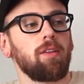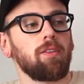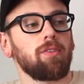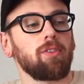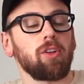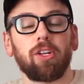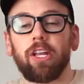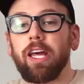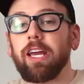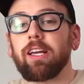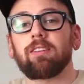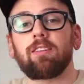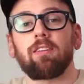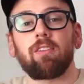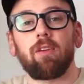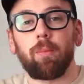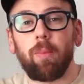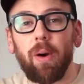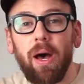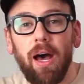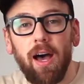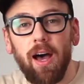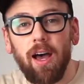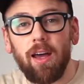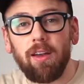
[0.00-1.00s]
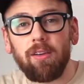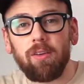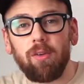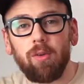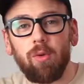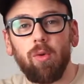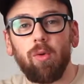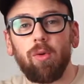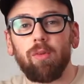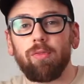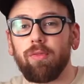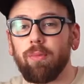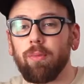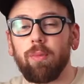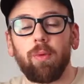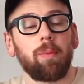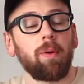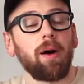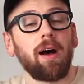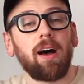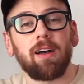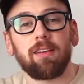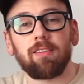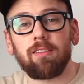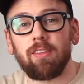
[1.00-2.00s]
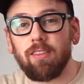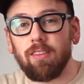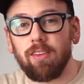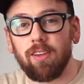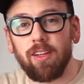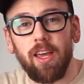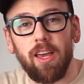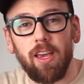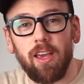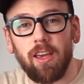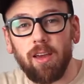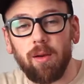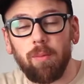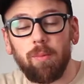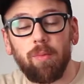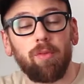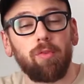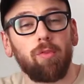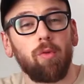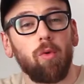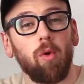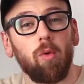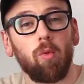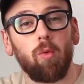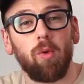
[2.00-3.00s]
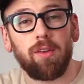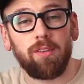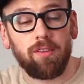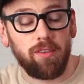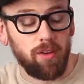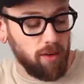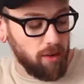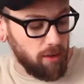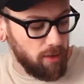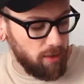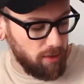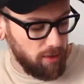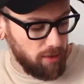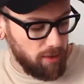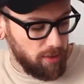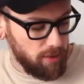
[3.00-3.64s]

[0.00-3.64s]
the lake to the pond or from the pond to the lake before winter.